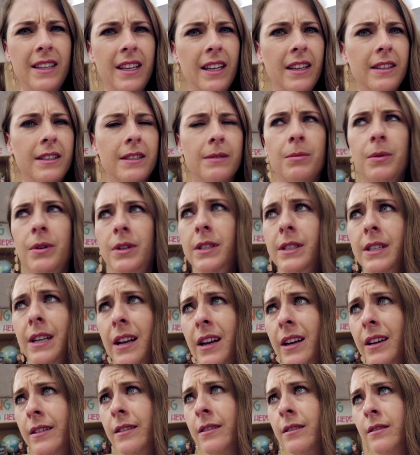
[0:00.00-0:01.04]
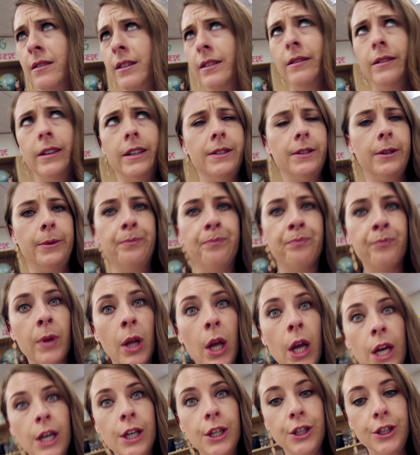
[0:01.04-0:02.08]
did that this morning, did I? I don't think so.
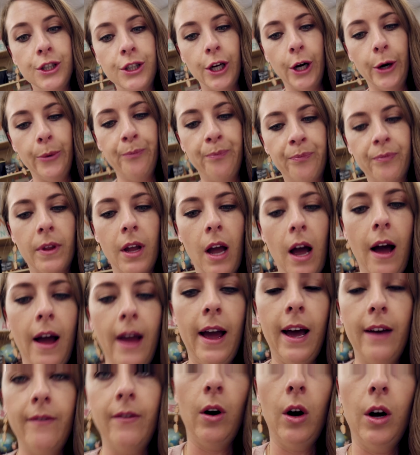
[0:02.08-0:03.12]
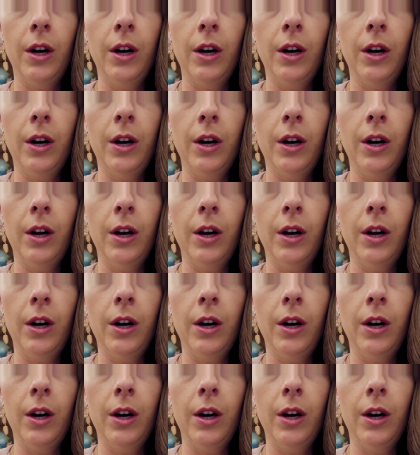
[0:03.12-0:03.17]
So, I have